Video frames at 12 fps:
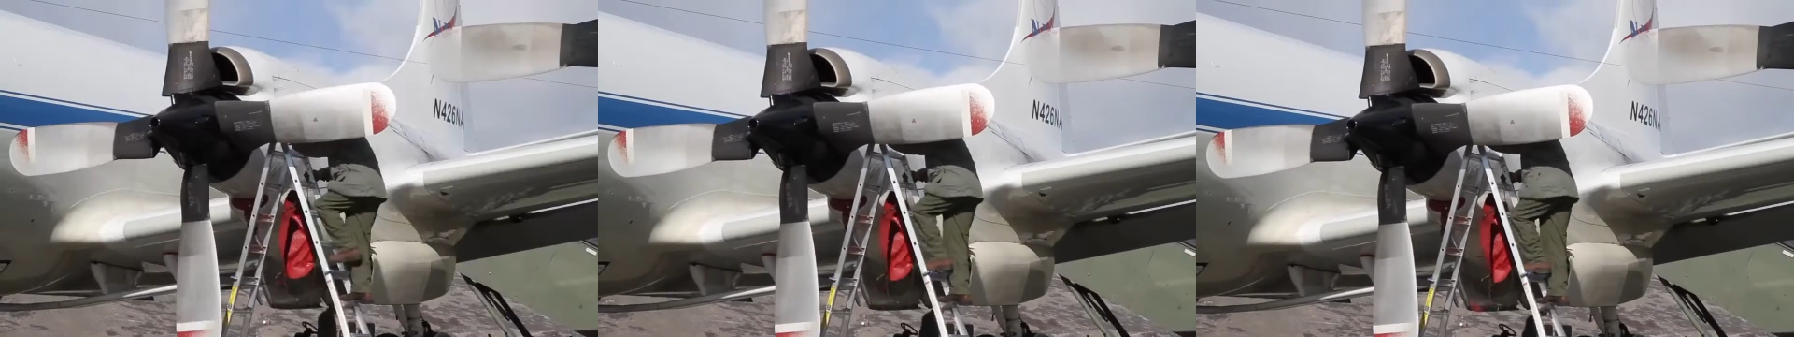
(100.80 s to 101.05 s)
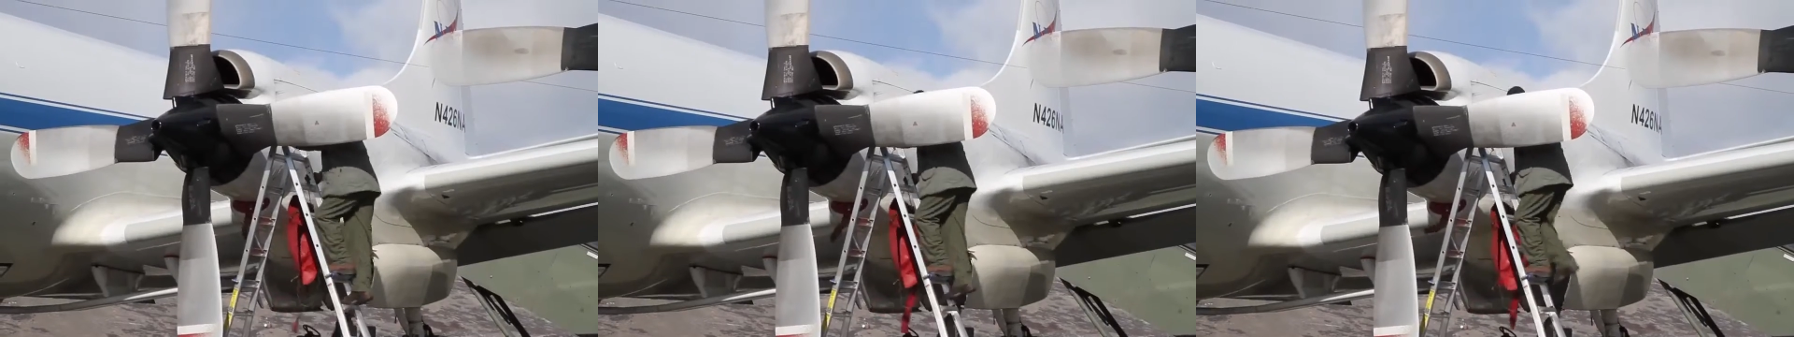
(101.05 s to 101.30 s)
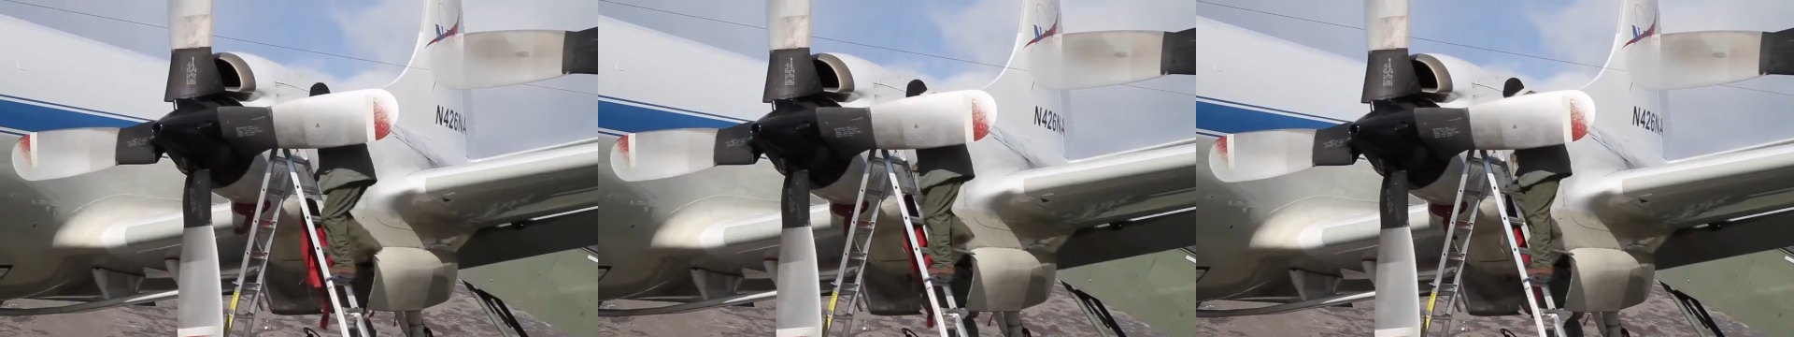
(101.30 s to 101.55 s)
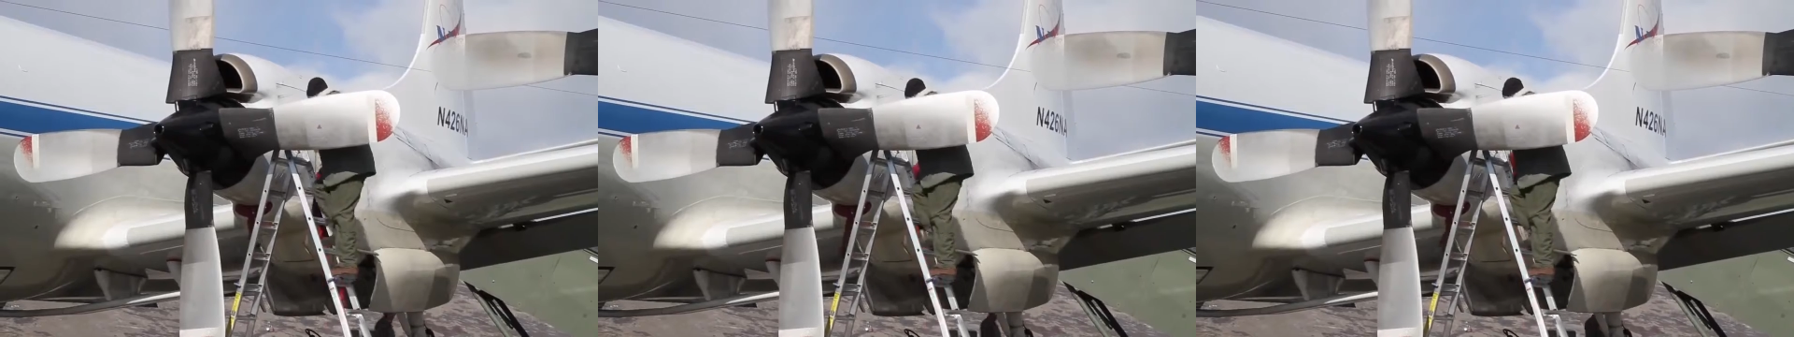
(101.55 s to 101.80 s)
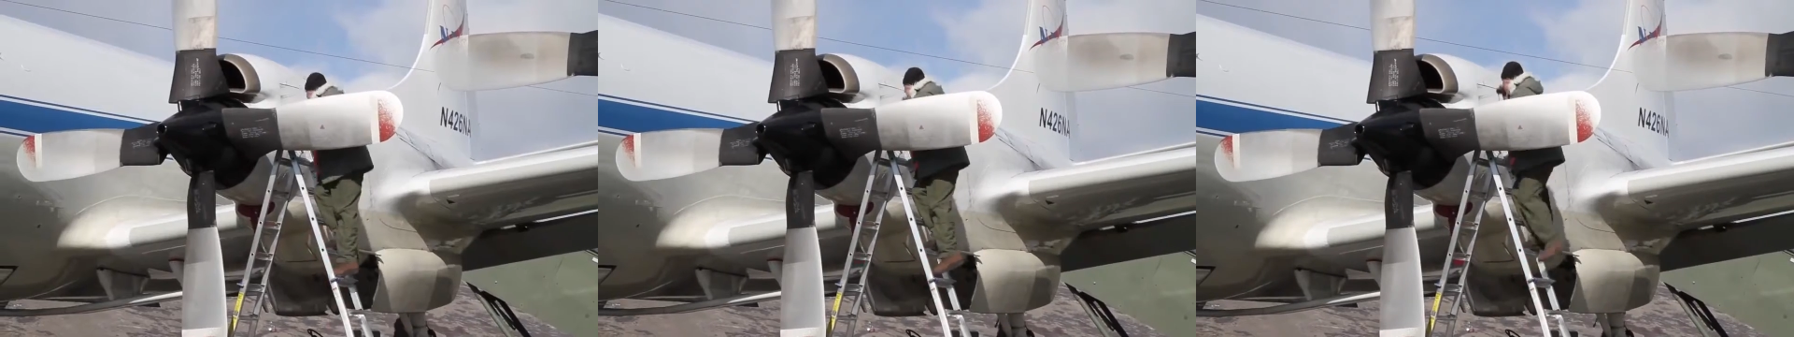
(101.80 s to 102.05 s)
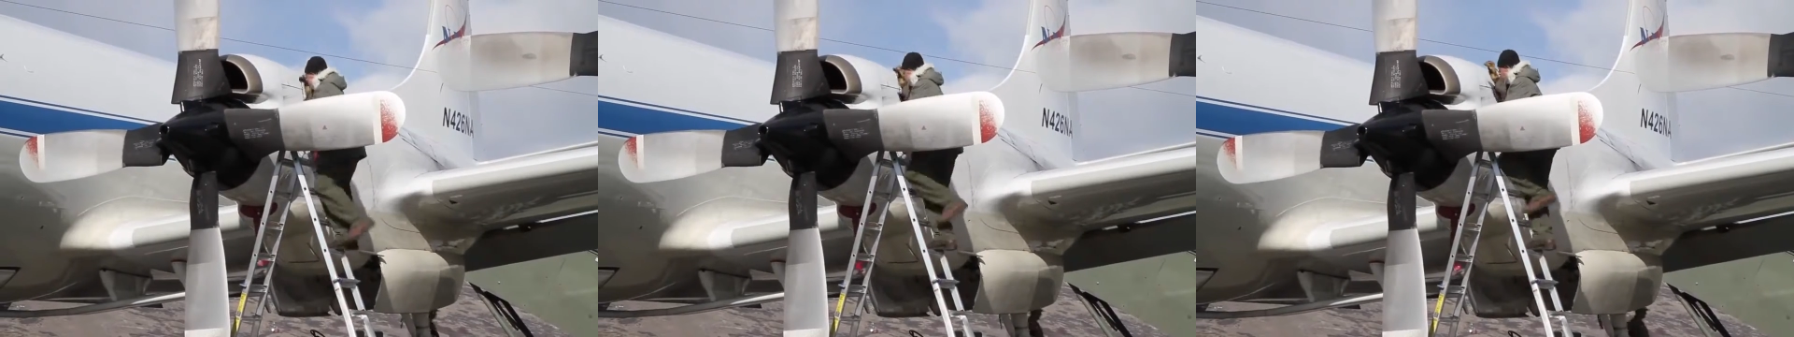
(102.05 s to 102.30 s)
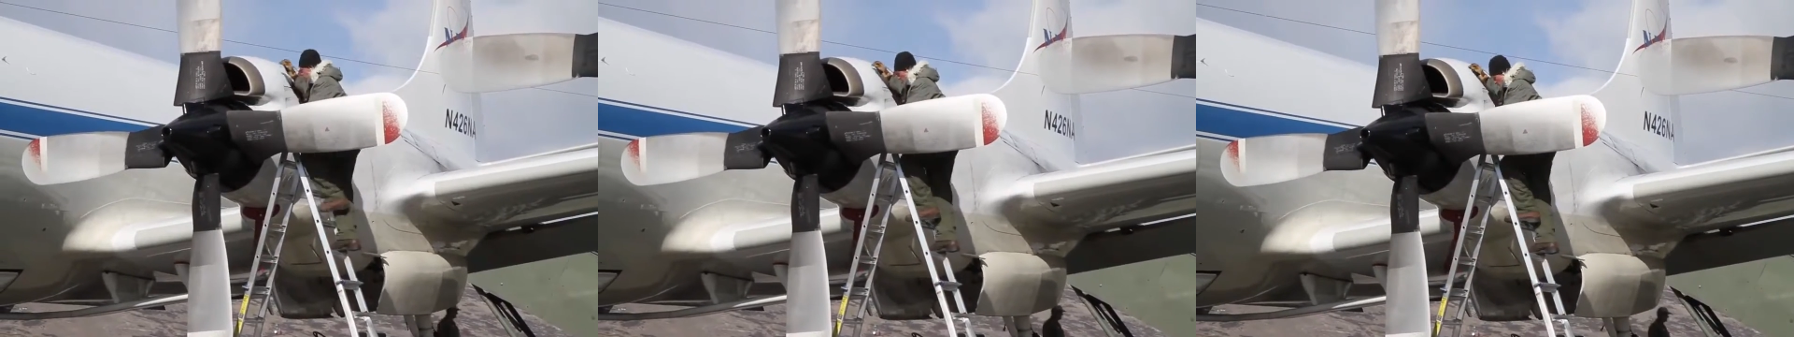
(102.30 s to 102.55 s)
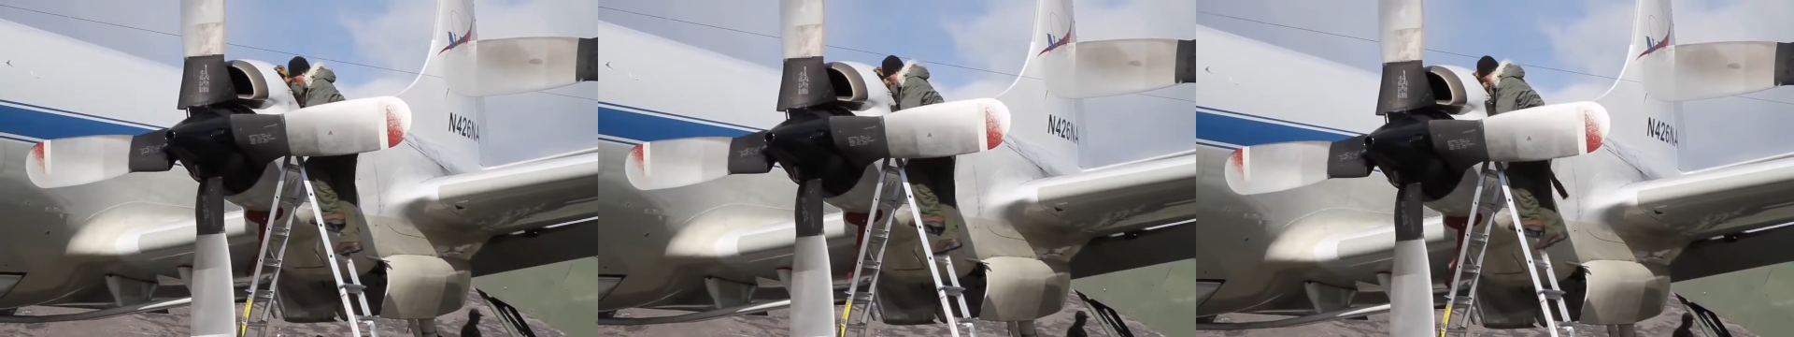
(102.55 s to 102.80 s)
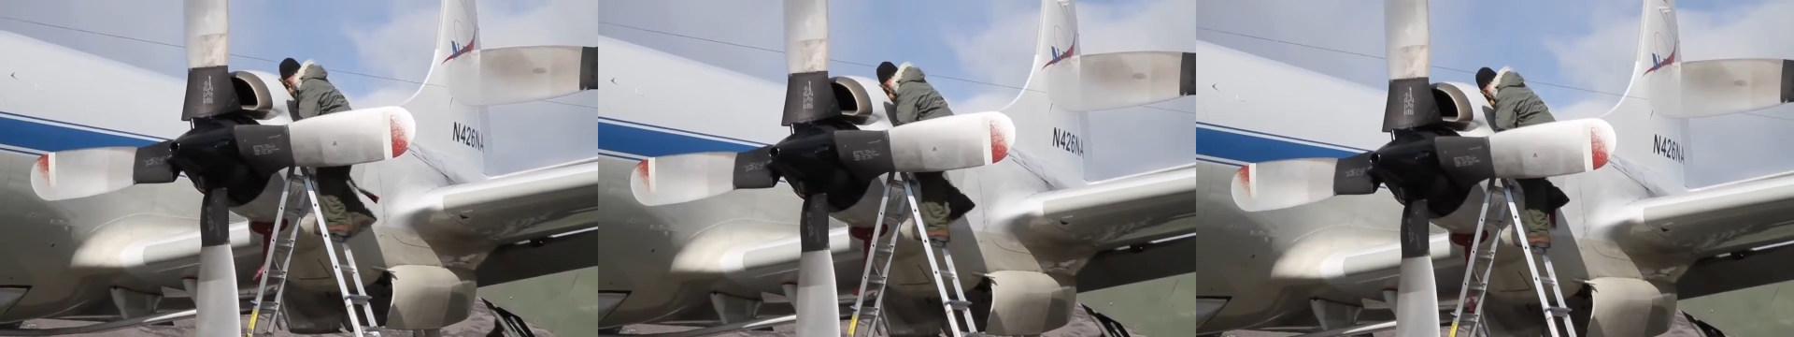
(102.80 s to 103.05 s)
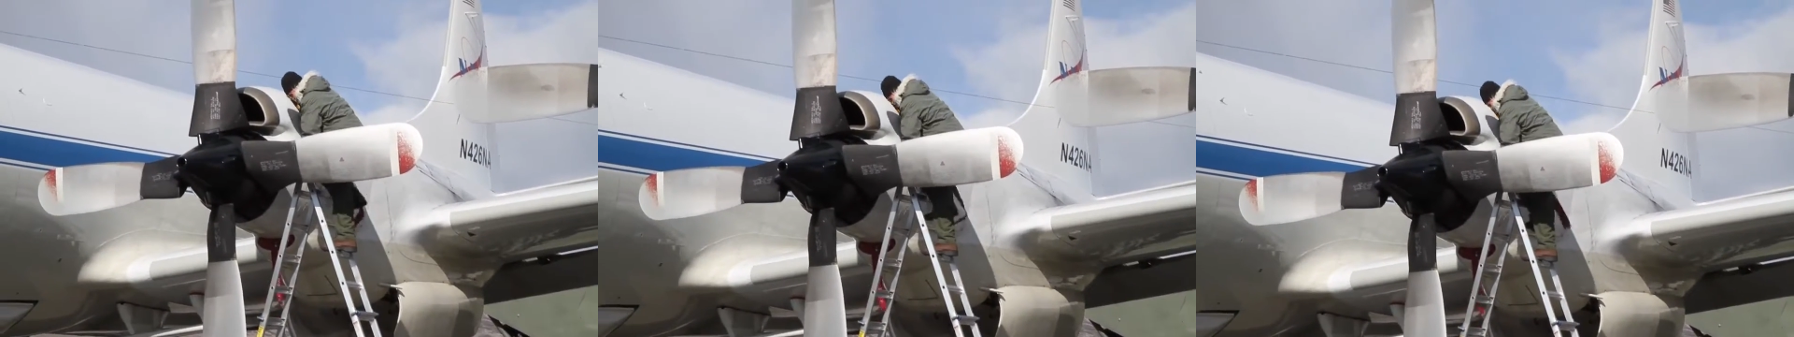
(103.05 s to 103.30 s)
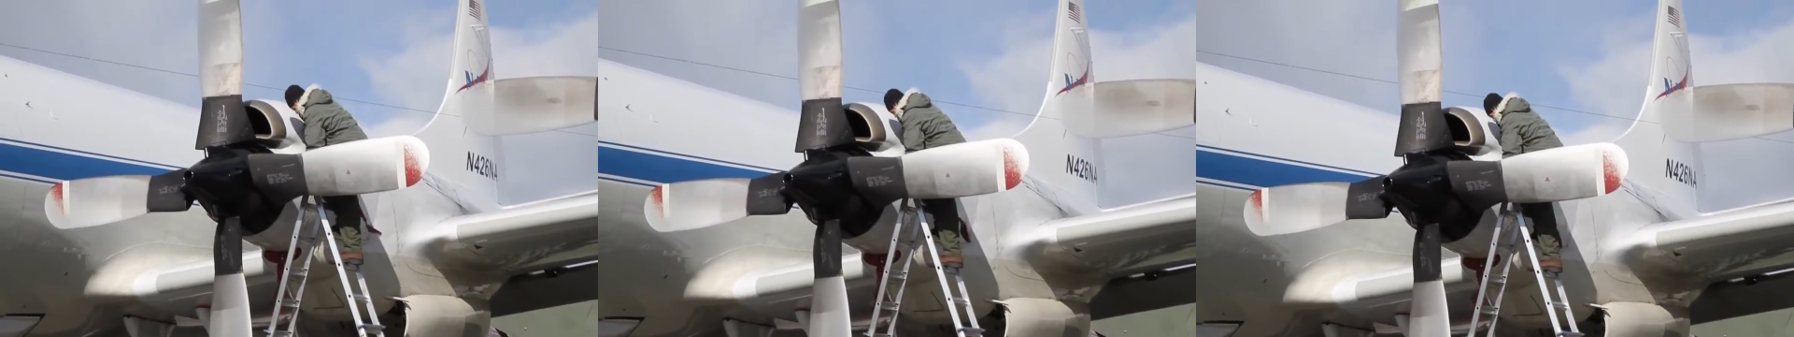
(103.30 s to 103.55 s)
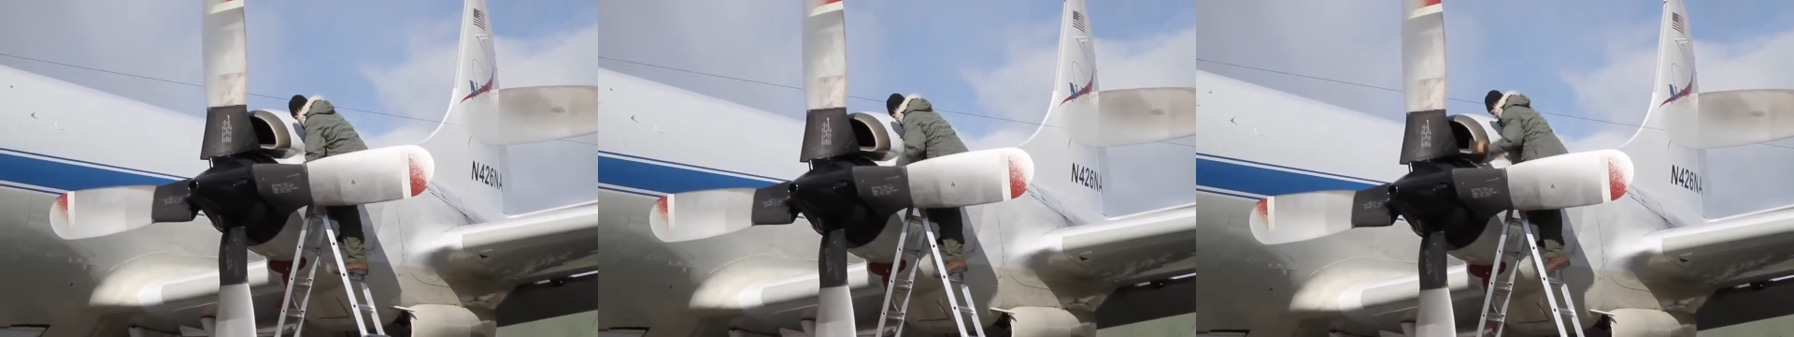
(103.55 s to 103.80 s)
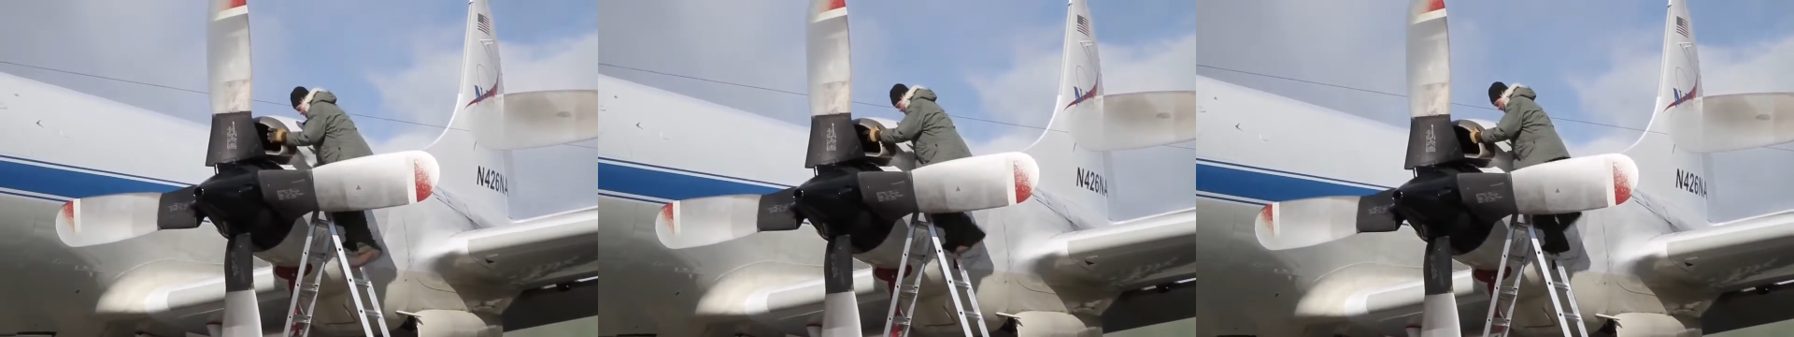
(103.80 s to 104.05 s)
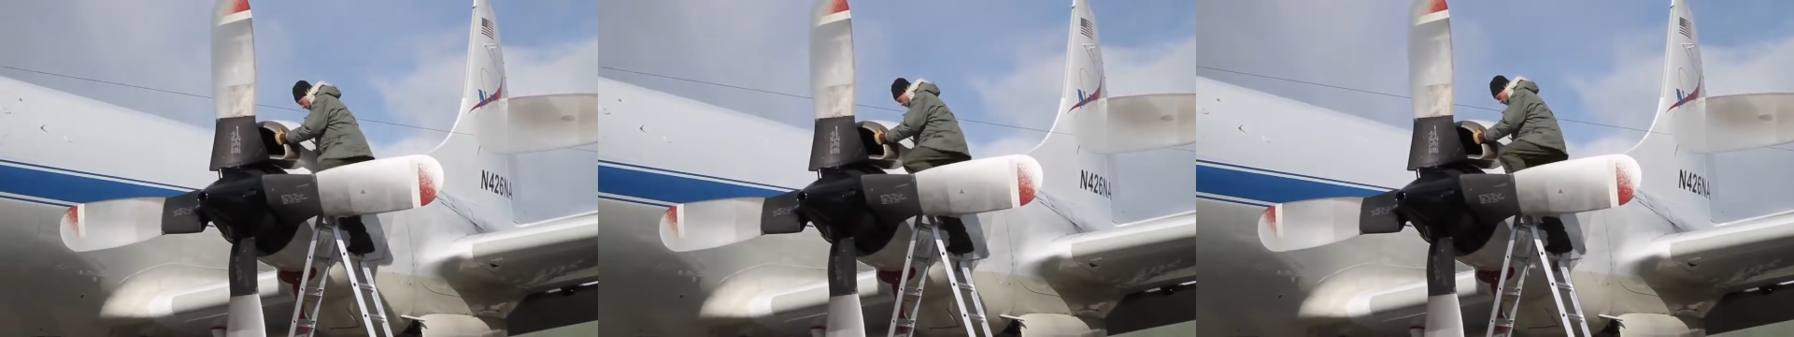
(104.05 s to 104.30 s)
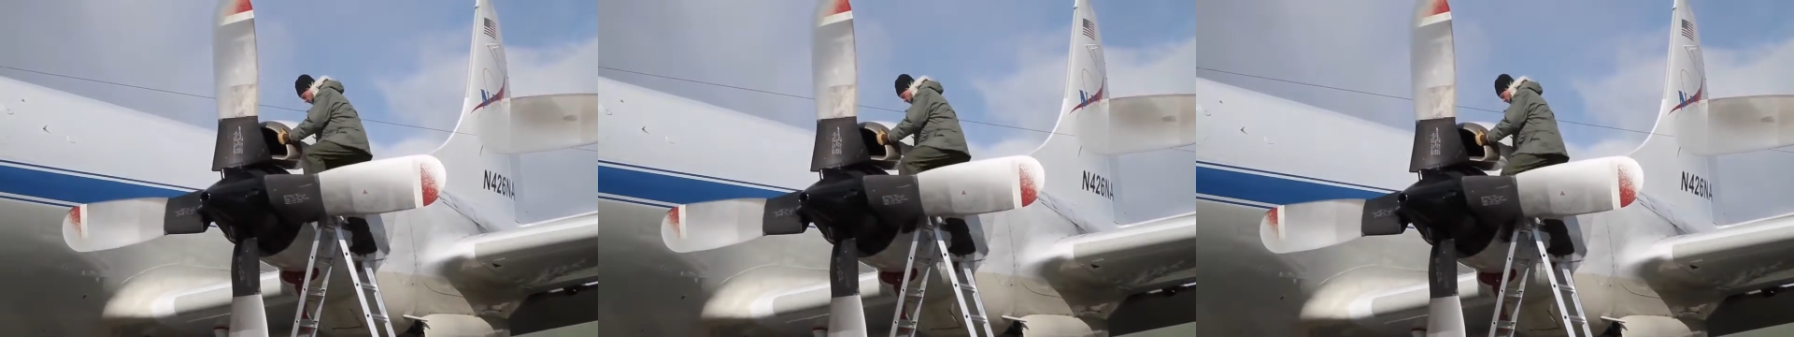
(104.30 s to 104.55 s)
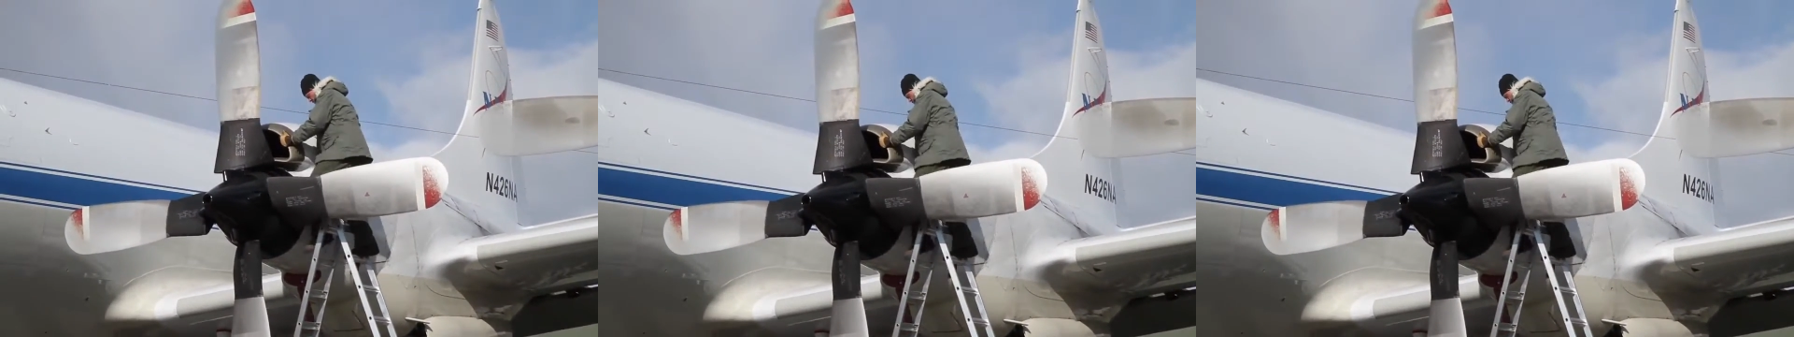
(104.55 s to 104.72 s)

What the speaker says: No face is visible, so there are no lips to read.